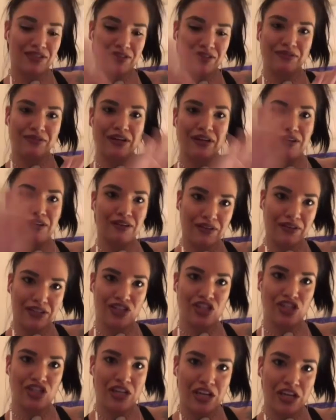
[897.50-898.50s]
Guerrero
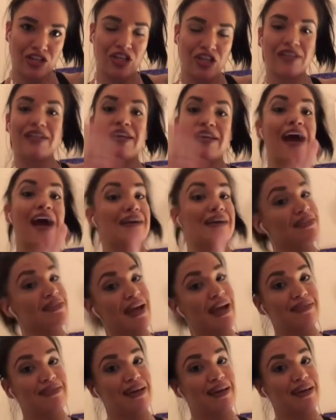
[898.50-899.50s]
initiation. He hasn't
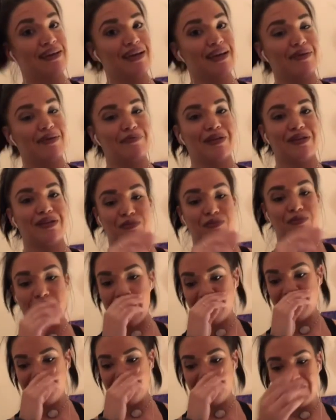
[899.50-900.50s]
had that yet because we
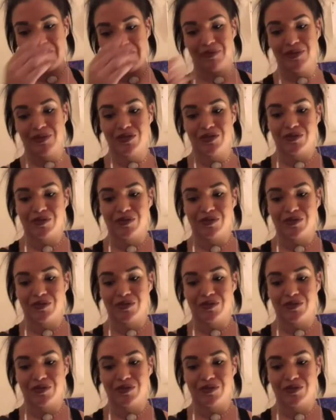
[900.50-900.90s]
haven't been able to